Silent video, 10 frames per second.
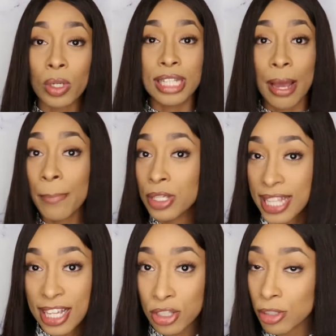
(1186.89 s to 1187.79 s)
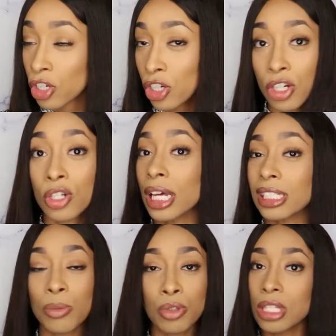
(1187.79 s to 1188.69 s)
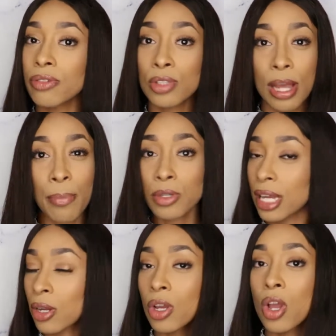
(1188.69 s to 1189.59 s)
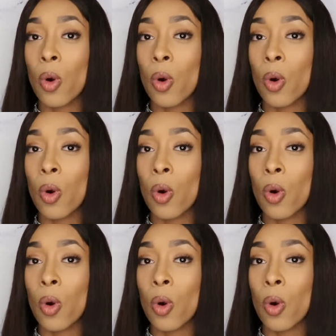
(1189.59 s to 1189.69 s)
a 10%er, like someone's gonna leave you 10%,